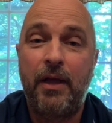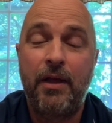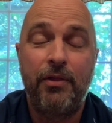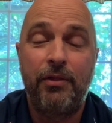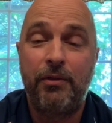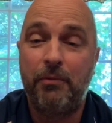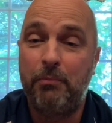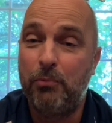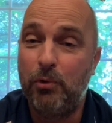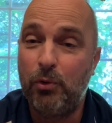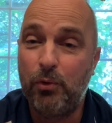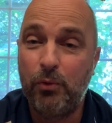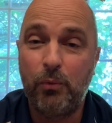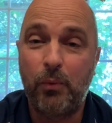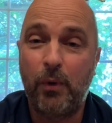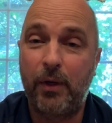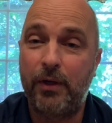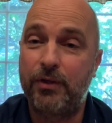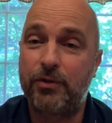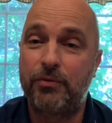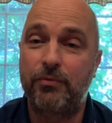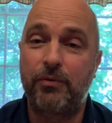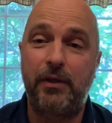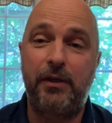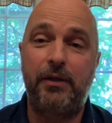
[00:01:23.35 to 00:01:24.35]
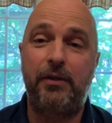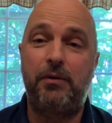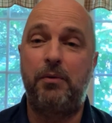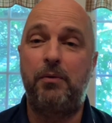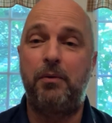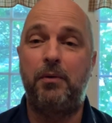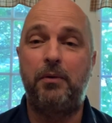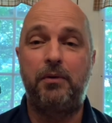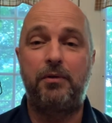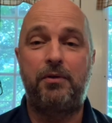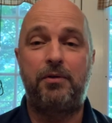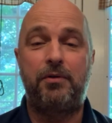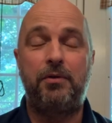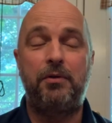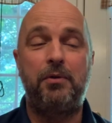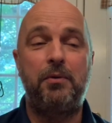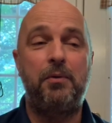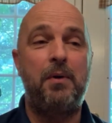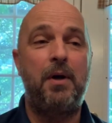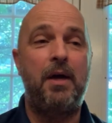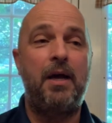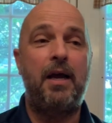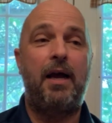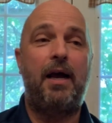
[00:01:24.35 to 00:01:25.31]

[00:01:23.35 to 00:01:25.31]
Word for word: The moon one is really cool too.